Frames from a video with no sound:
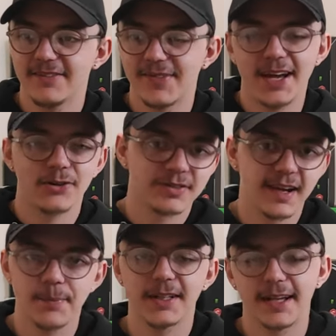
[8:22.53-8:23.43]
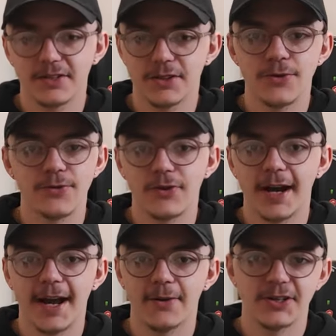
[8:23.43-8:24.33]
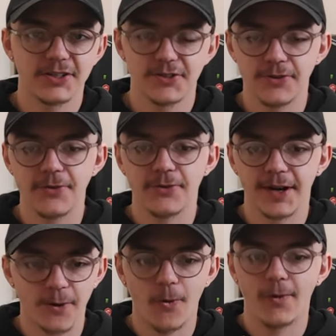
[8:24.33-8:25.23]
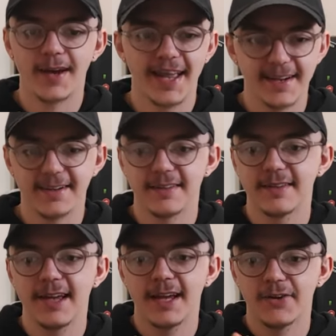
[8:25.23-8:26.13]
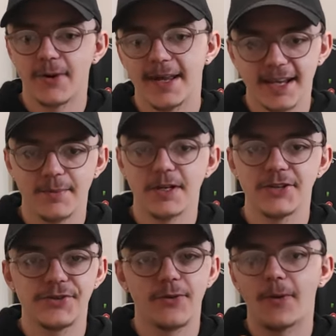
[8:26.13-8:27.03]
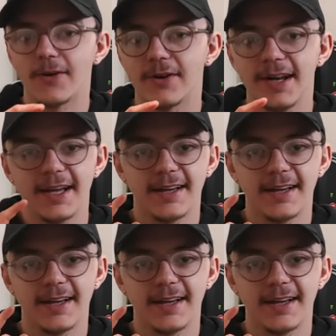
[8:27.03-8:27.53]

That will take me like two, three hours to record, edit, create an image for,